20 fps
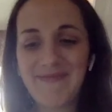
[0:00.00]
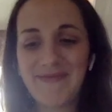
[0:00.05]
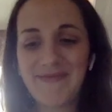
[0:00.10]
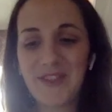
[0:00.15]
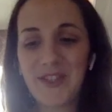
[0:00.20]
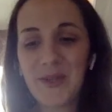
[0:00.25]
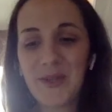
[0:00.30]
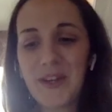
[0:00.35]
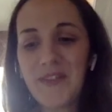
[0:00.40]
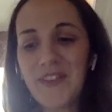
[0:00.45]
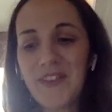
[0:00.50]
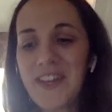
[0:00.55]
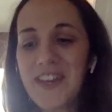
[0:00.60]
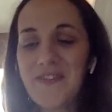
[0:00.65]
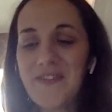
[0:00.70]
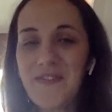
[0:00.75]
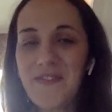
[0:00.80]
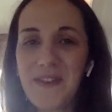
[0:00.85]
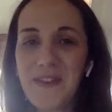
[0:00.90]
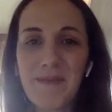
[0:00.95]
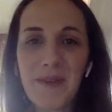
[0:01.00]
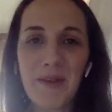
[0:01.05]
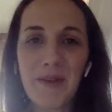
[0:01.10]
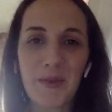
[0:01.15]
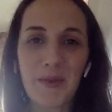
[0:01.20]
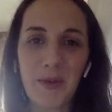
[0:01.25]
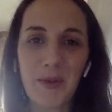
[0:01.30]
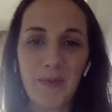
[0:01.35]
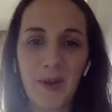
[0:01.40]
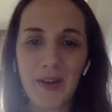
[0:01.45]
Do you have any female
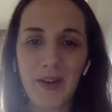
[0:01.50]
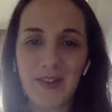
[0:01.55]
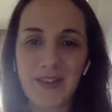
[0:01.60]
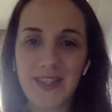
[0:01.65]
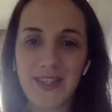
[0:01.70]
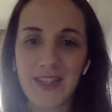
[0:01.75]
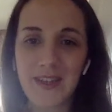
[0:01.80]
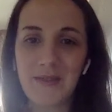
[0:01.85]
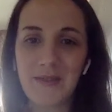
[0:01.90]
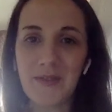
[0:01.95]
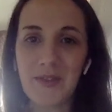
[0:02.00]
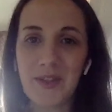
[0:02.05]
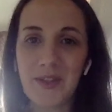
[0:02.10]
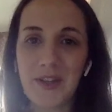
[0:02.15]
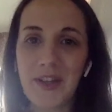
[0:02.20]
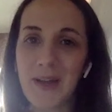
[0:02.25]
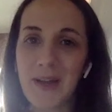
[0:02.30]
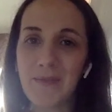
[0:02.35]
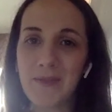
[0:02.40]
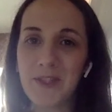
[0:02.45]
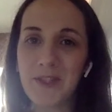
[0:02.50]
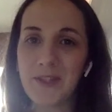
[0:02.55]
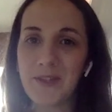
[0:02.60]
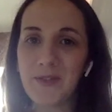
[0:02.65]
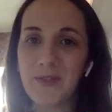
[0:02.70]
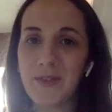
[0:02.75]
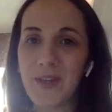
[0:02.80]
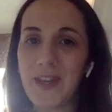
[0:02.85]
role models that you look up to?